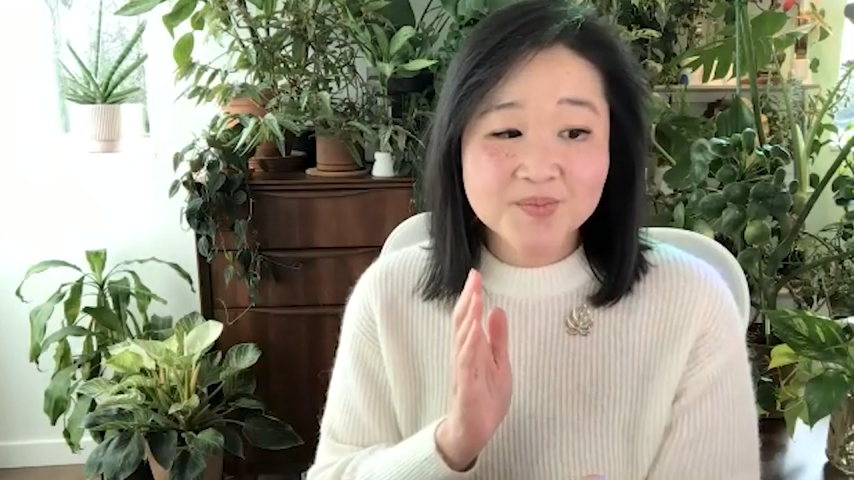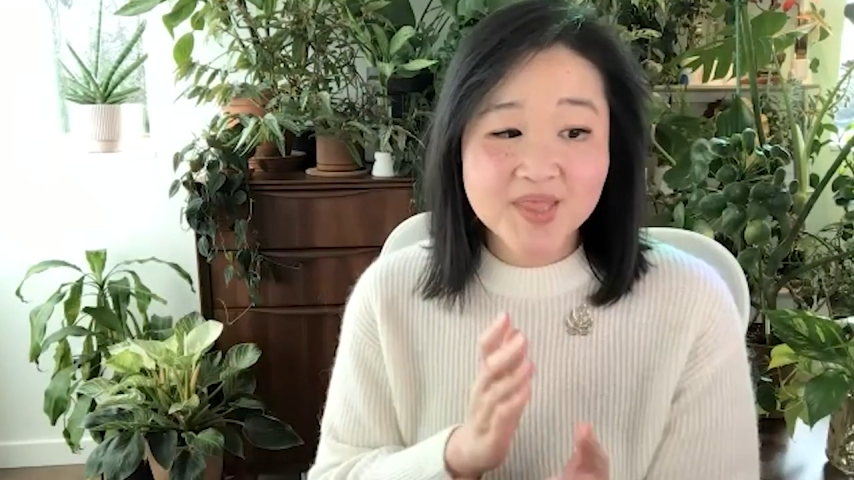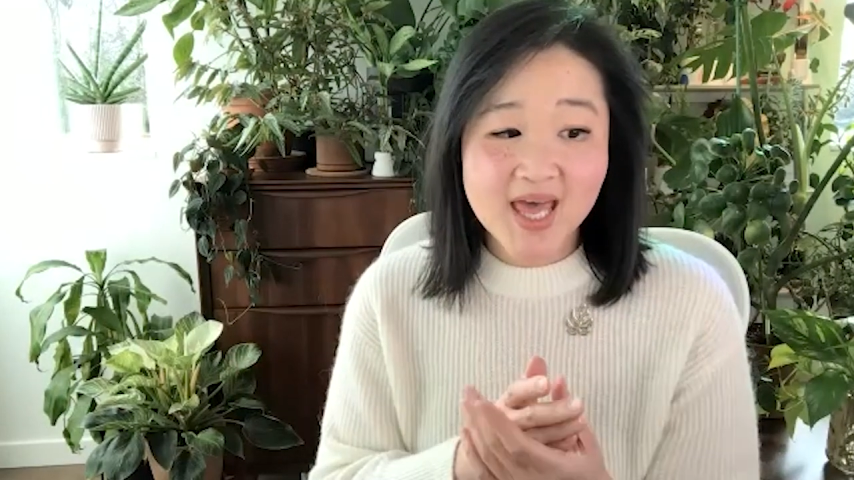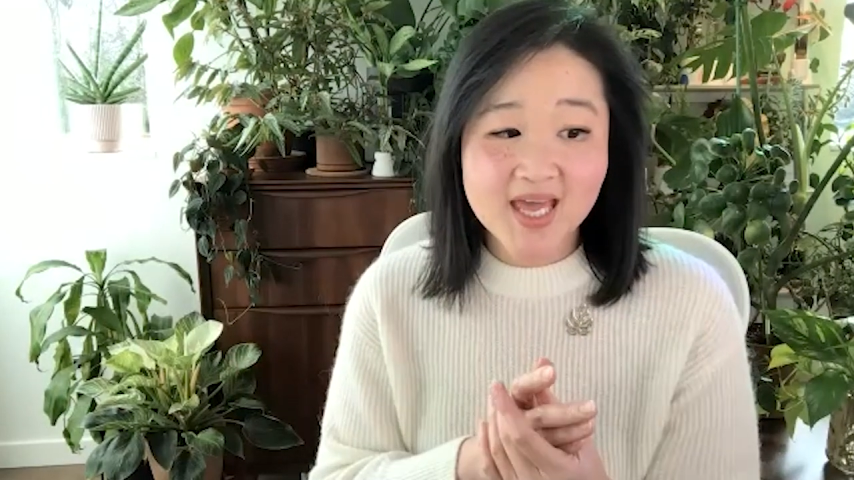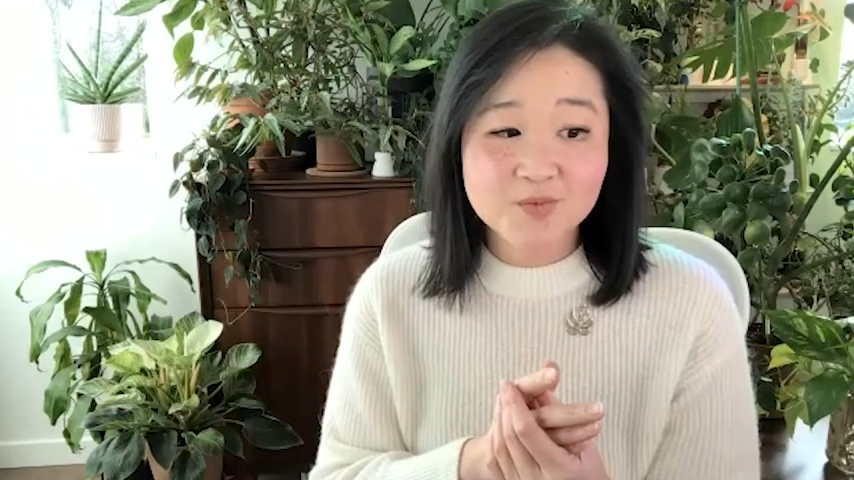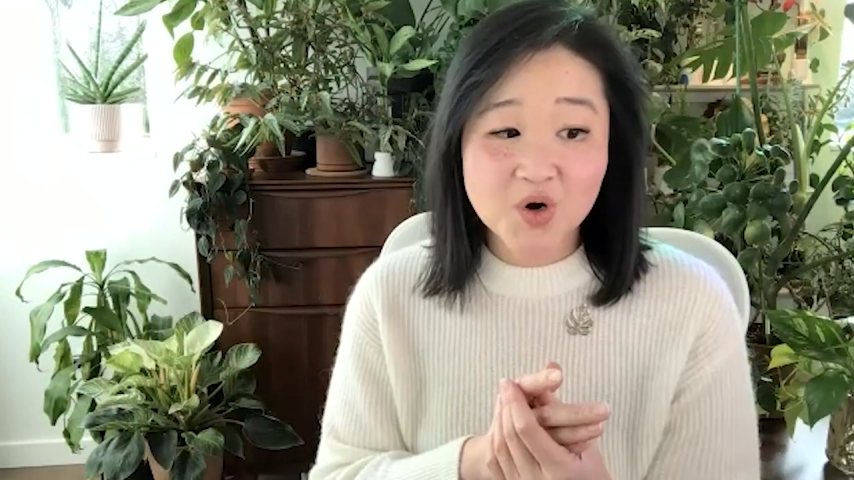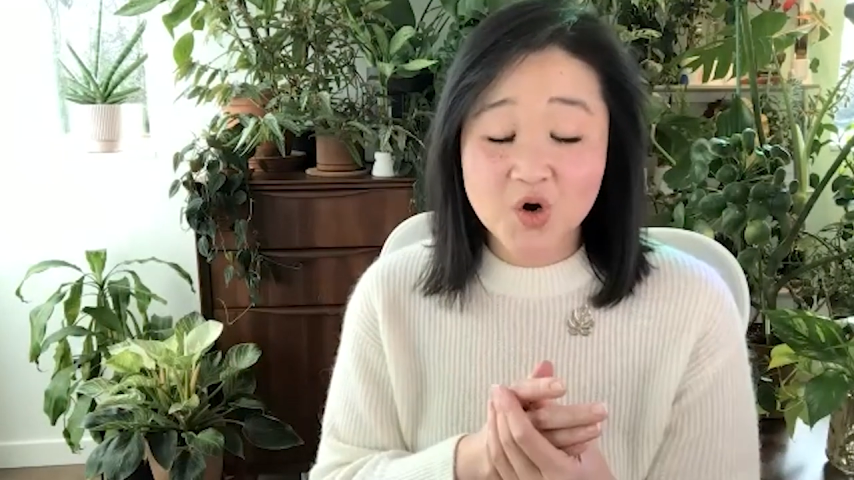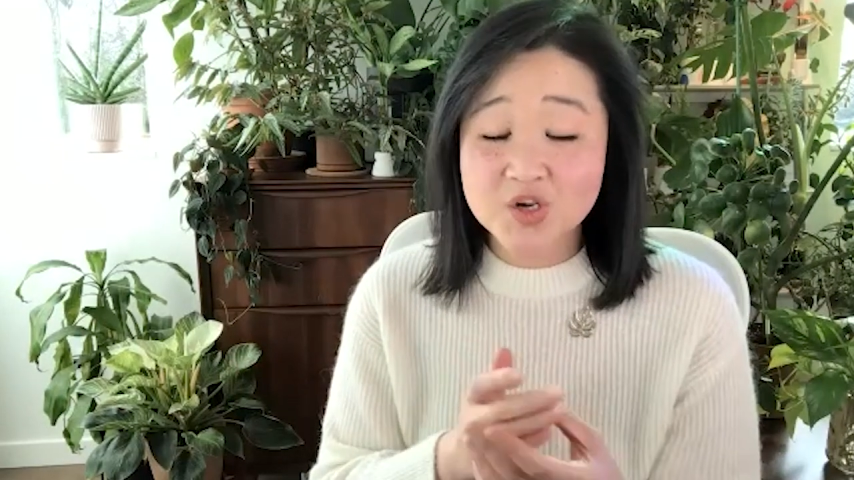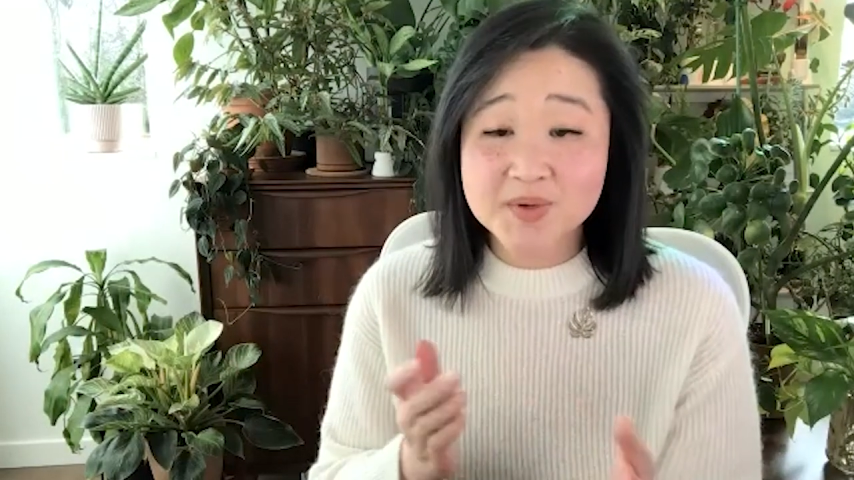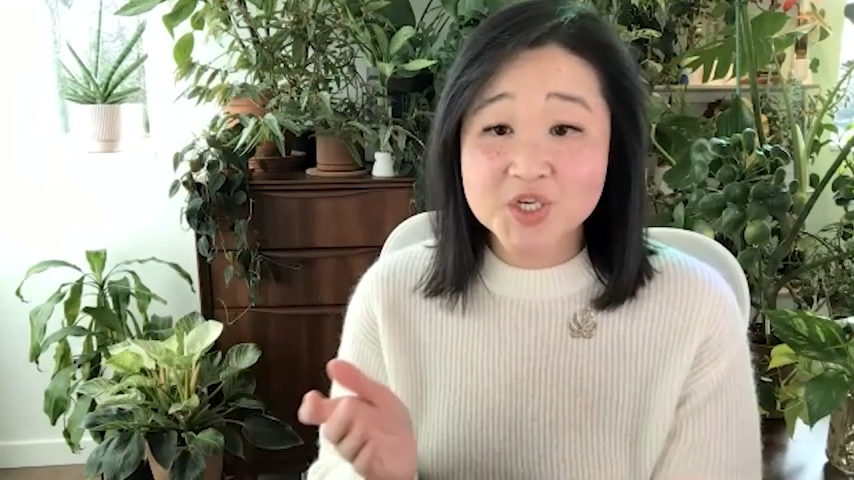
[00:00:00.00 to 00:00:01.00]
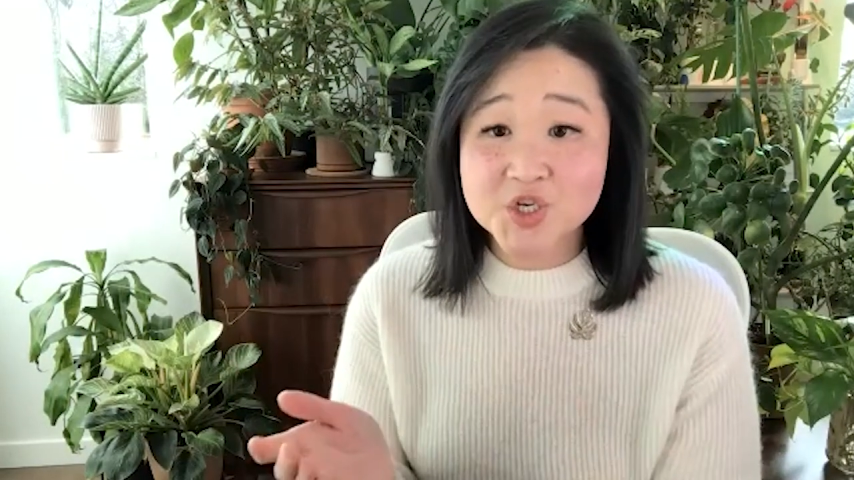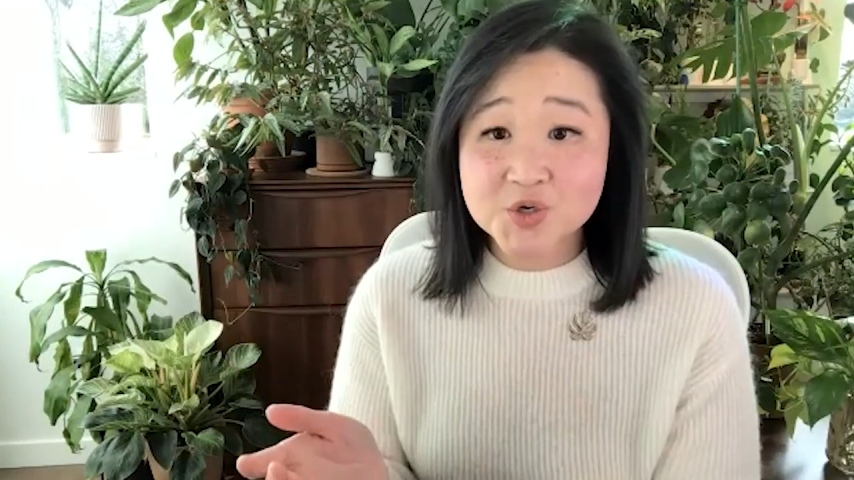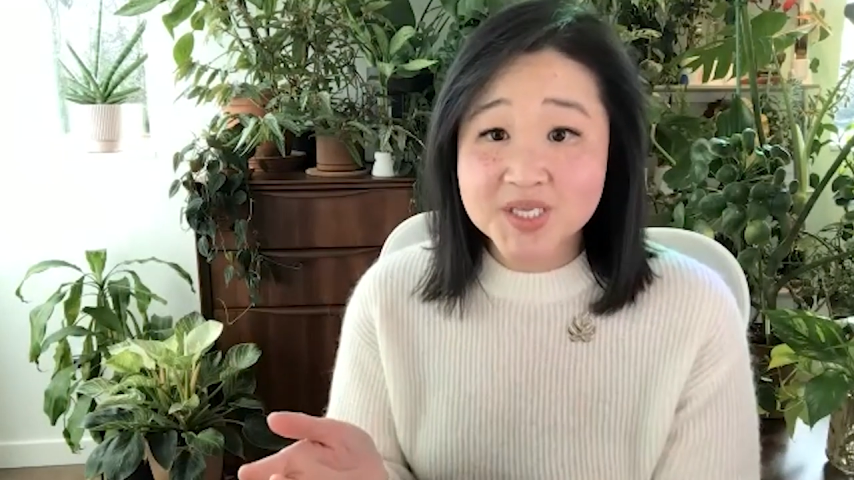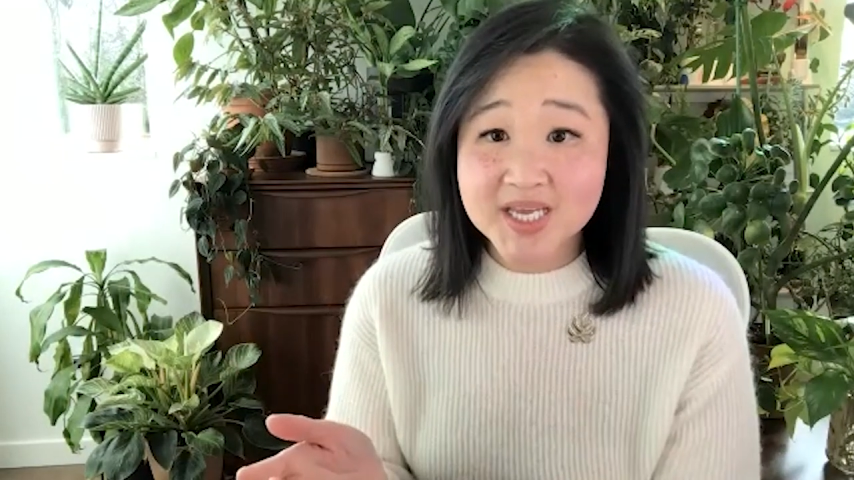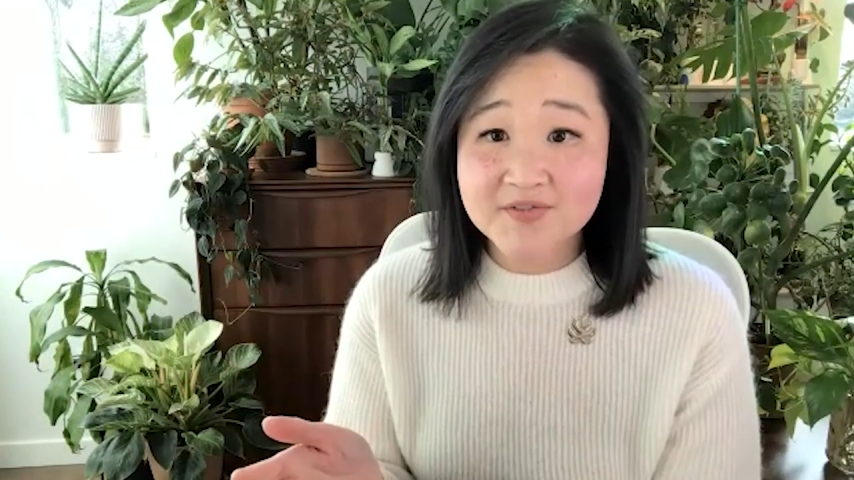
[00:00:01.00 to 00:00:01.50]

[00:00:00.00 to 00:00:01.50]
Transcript: then we're going to be choosing